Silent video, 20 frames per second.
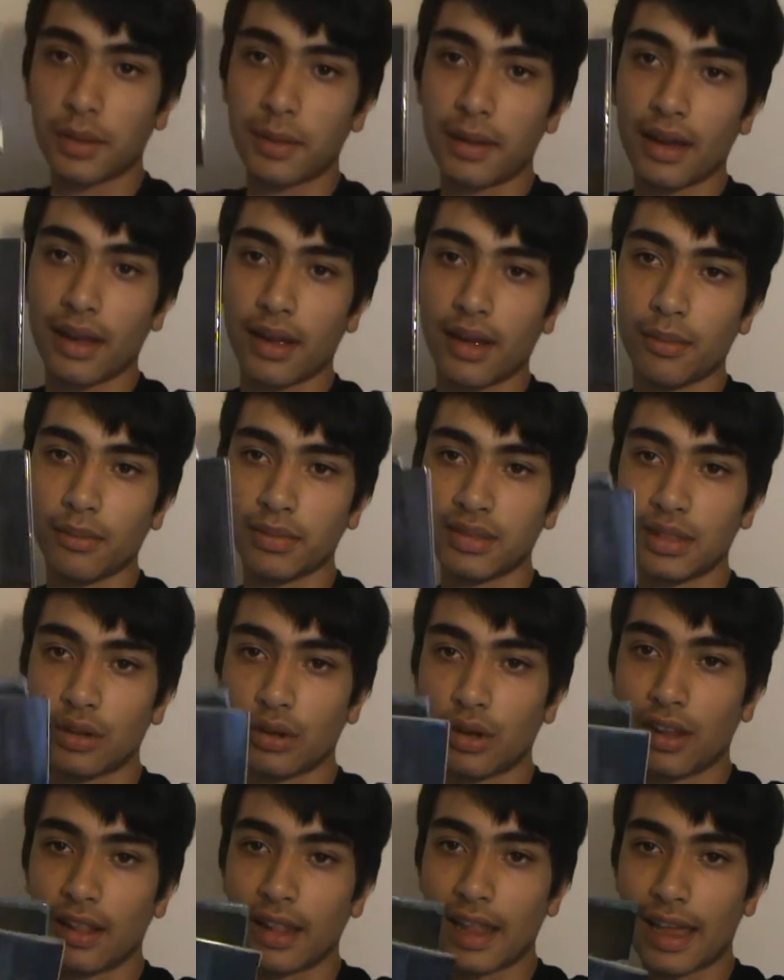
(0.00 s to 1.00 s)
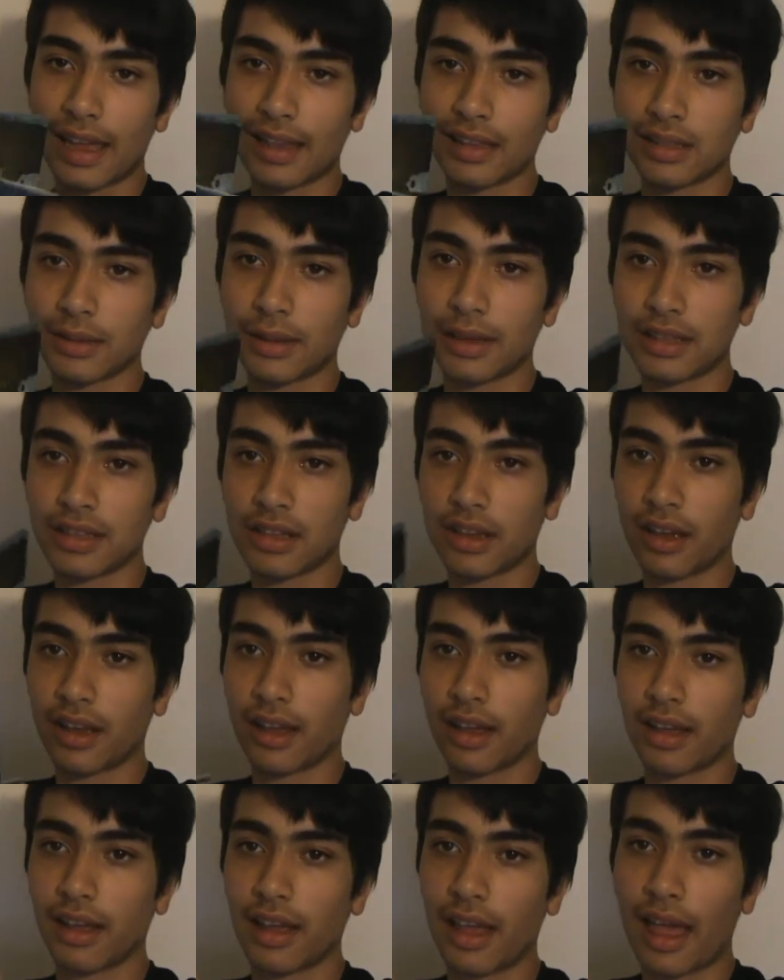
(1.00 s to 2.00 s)
um, Still Got Legs, Community
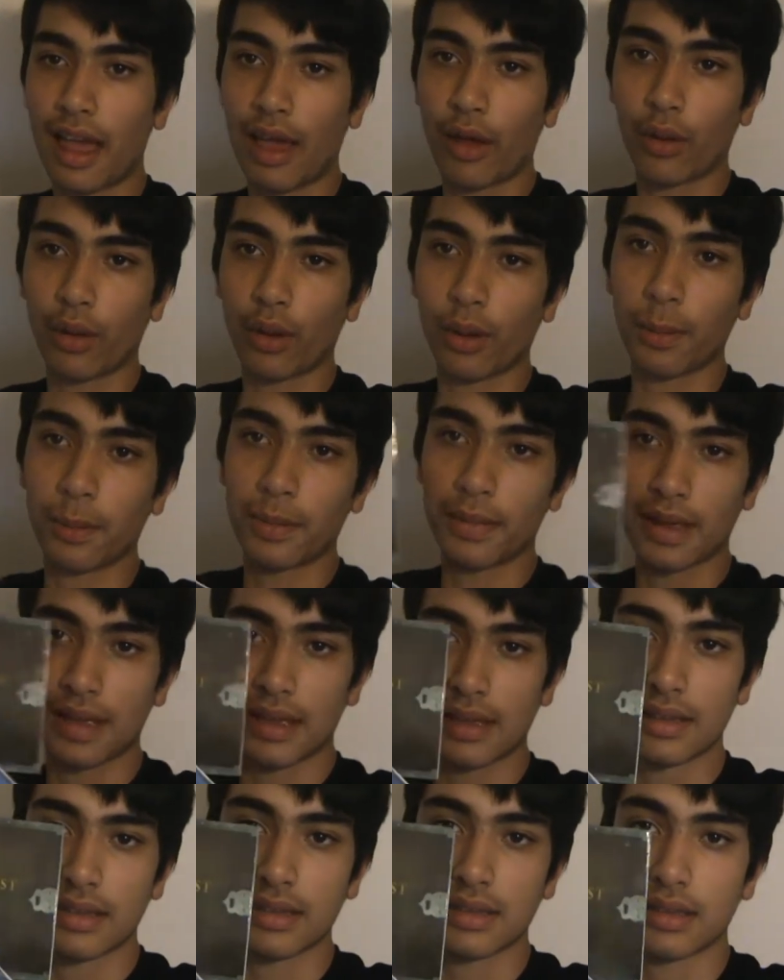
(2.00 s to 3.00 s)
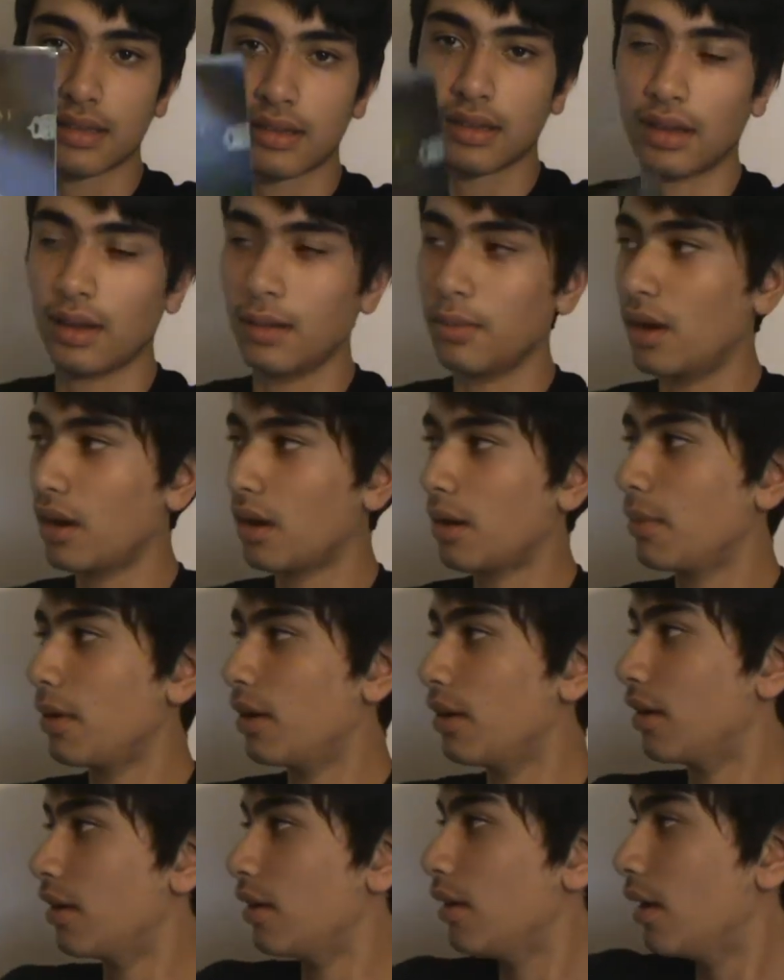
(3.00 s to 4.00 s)
Circuit, Alchemist, uh, um, Michael
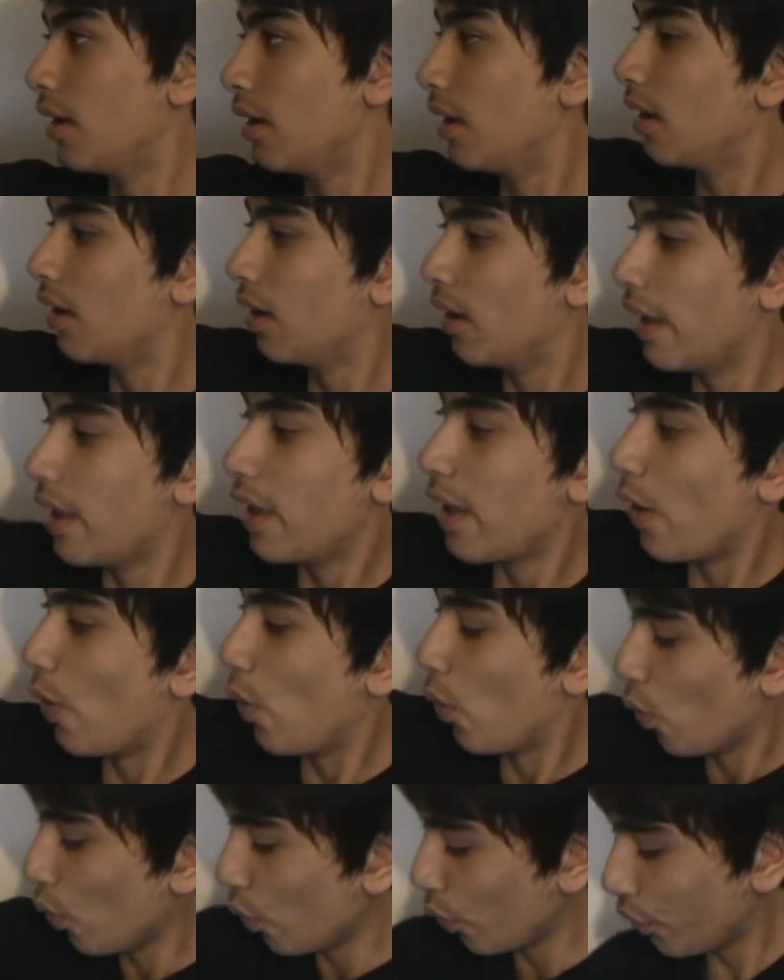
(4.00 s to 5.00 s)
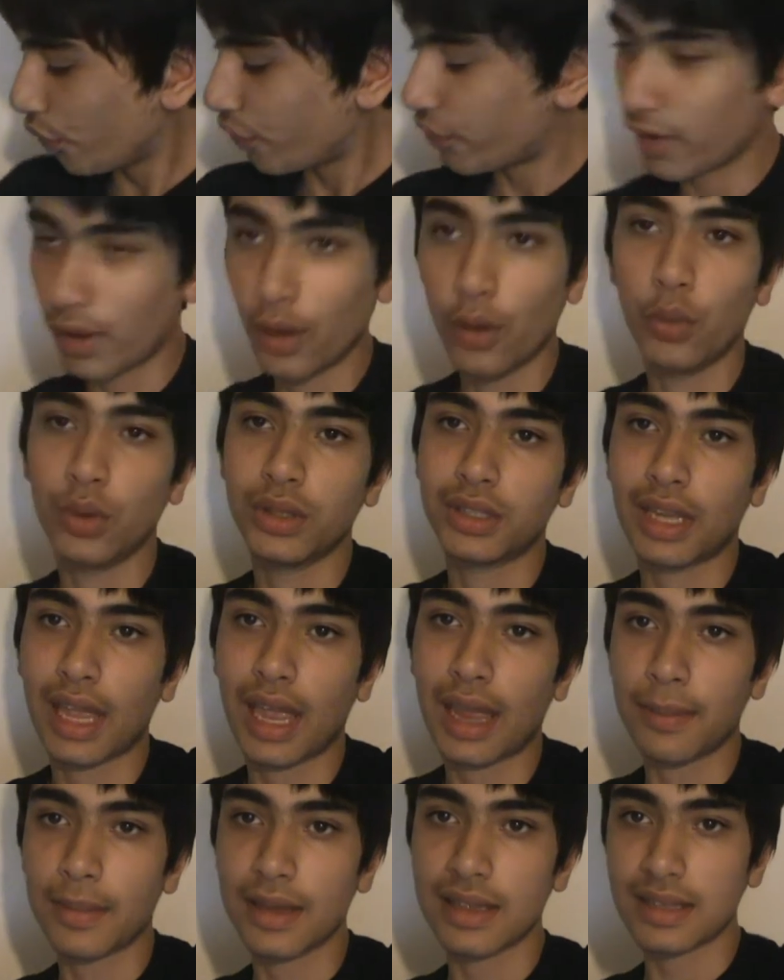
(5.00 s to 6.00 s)
Mulder. Also, which
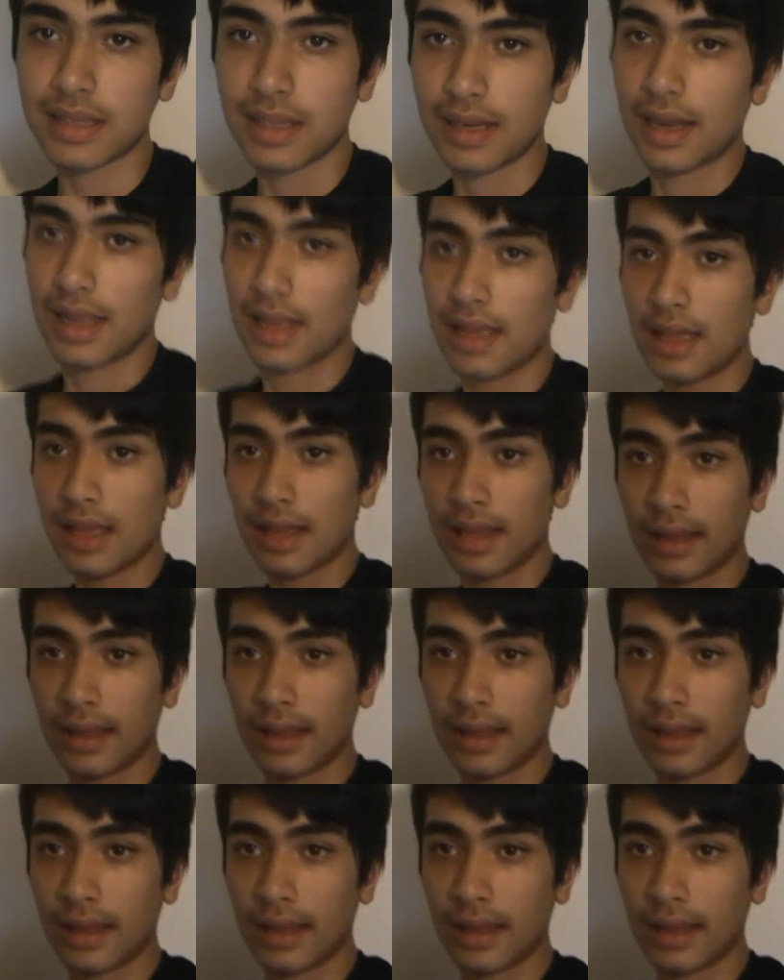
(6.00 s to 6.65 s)
came yesterday,